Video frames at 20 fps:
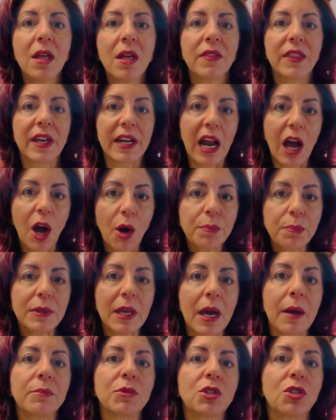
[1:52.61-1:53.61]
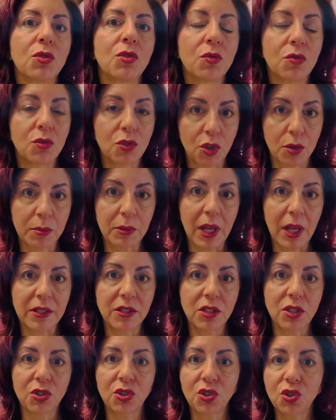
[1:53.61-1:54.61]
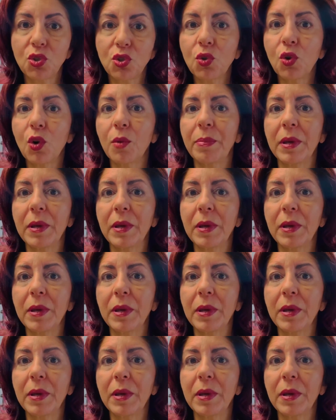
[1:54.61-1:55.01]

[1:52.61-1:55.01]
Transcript: that help them to normalize their stool.